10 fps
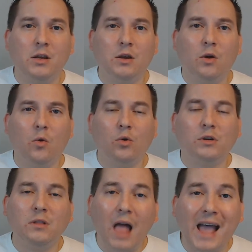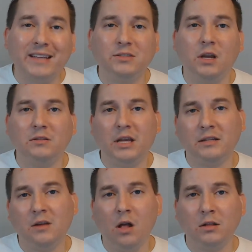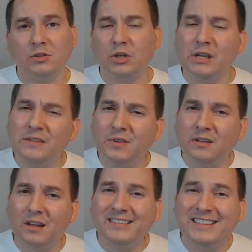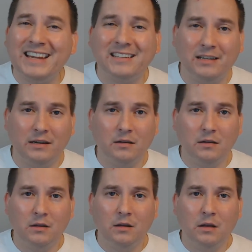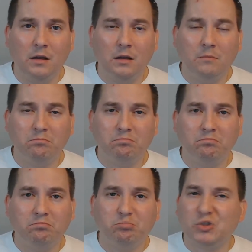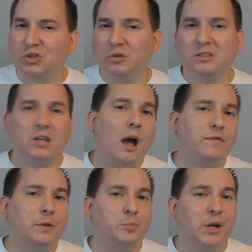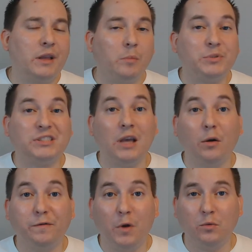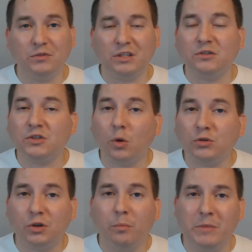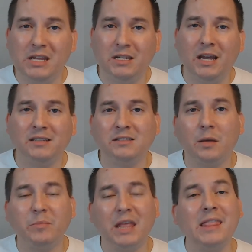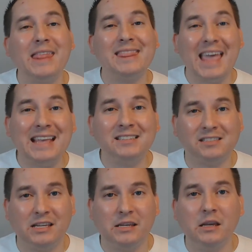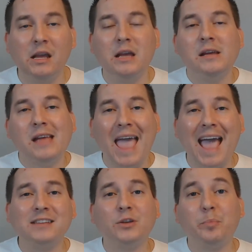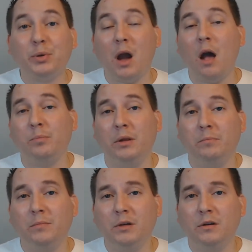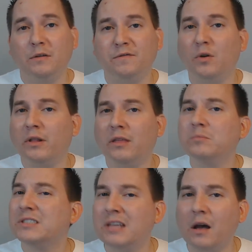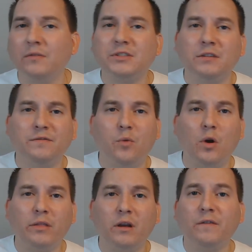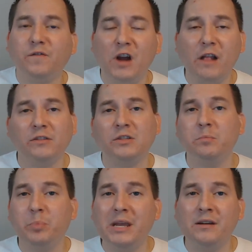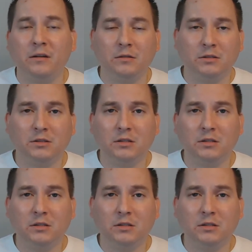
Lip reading: or reliant on technology, even addicted. Students often bring up cell phones and social media as something that they see as a problem for themselves and for their friends and peers.